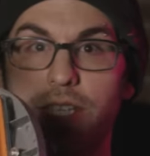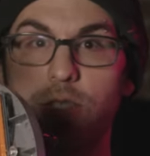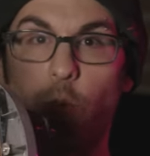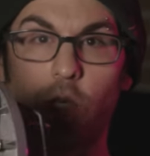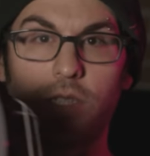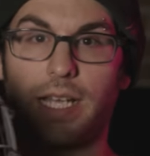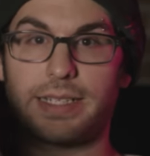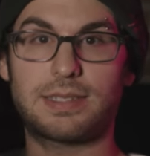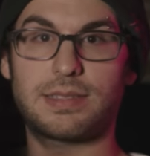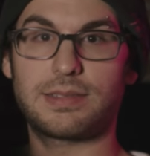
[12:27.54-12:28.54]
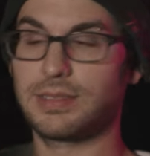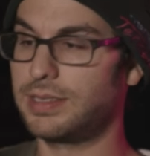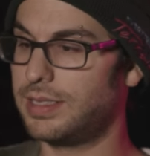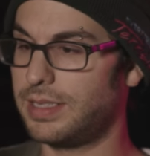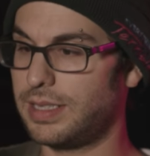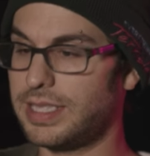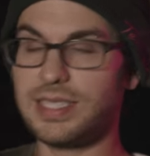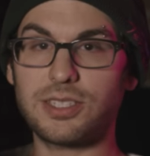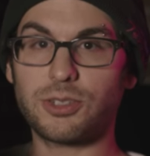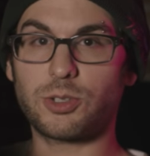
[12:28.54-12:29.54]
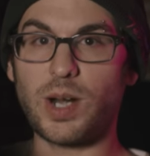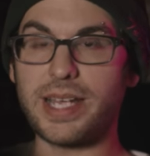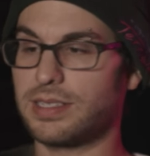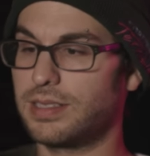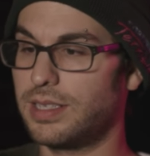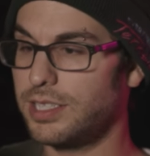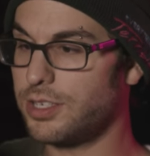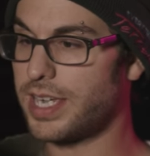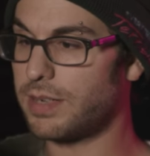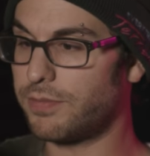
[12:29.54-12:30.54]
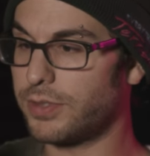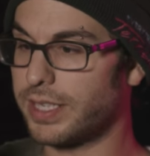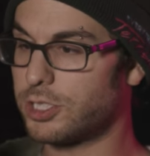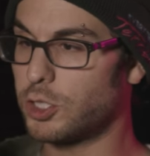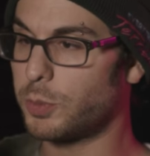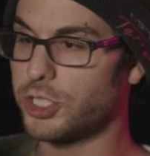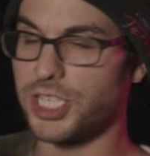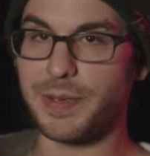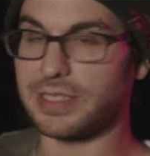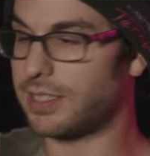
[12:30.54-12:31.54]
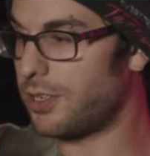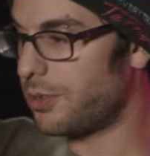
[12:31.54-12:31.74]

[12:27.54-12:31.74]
are these work lights. These things are great. You can get them for like super cheap at